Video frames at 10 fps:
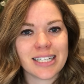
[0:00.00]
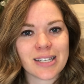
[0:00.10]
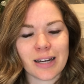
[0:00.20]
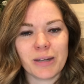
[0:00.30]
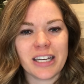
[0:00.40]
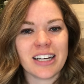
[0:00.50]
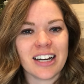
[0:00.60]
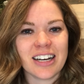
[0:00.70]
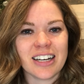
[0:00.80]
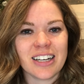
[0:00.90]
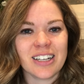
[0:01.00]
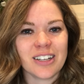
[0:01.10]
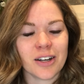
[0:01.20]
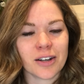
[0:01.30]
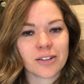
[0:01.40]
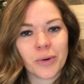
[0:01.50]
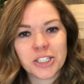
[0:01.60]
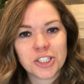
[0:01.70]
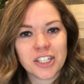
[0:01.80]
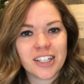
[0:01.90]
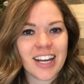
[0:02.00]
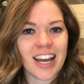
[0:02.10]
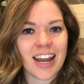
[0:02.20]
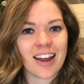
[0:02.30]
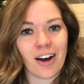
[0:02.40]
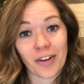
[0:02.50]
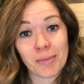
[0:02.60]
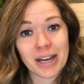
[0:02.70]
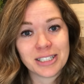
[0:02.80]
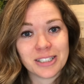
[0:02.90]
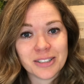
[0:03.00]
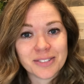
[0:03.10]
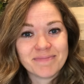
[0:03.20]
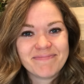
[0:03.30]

Send me a, question and I'll get back to you.